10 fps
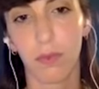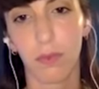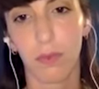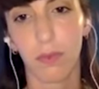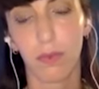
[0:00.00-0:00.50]

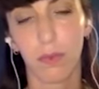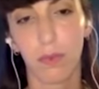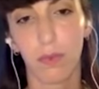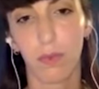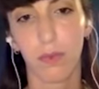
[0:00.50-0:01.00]

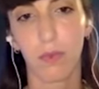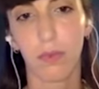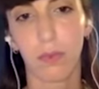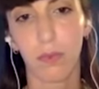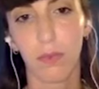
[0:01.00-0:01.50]

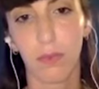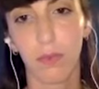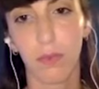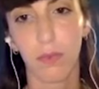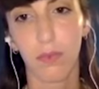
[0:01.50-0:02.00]

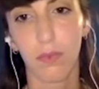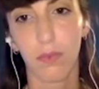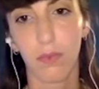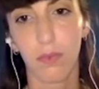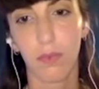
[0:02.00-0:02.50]

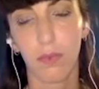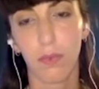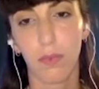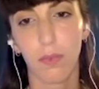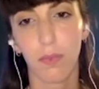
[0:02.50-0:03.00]

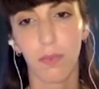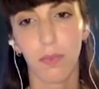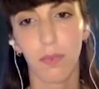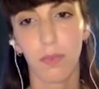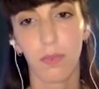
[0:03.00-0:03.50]

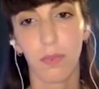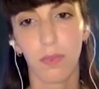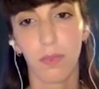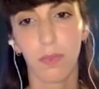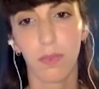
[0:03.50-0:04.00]

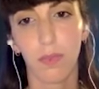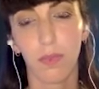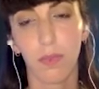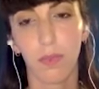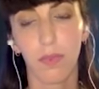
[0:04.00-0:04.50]

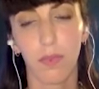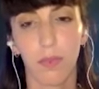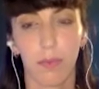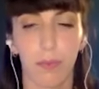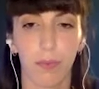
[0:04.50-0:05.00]

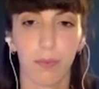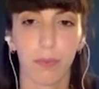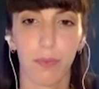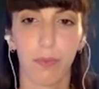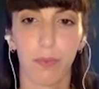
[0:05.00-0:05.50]

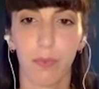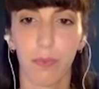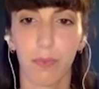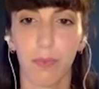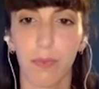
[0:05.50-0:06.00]

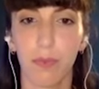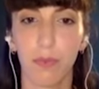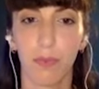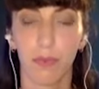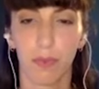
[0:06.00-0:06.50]

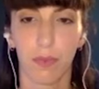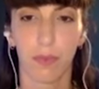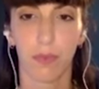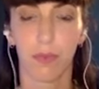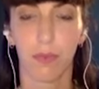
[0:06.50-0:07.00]

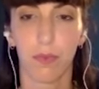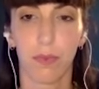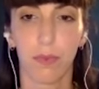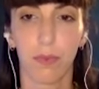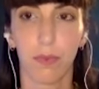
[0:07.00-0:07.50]

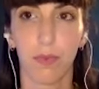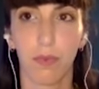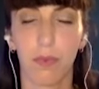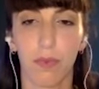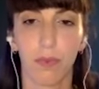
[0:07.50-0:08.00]
This person isn't speaking.